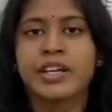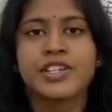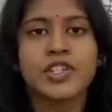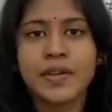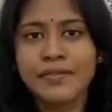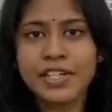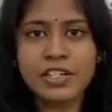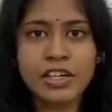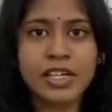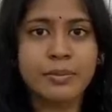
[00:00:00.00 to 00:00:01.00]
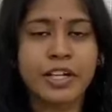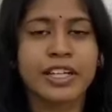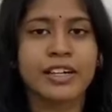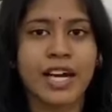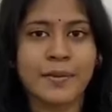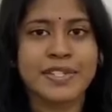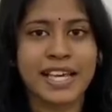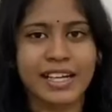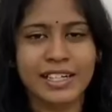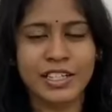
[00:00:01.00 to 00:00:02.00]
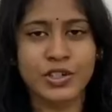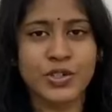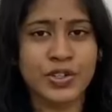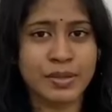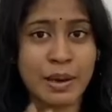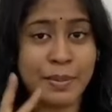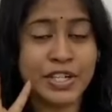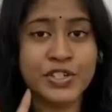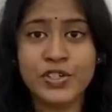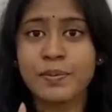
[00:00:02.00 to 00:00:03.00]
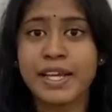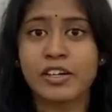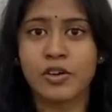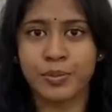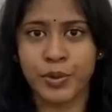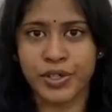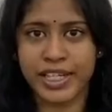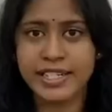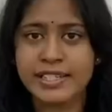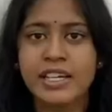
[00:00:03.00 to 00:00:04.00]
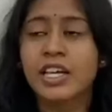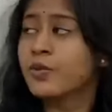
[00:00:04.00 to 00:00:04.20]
So when we talk about the Krebs cycle, you should remember 2 main components,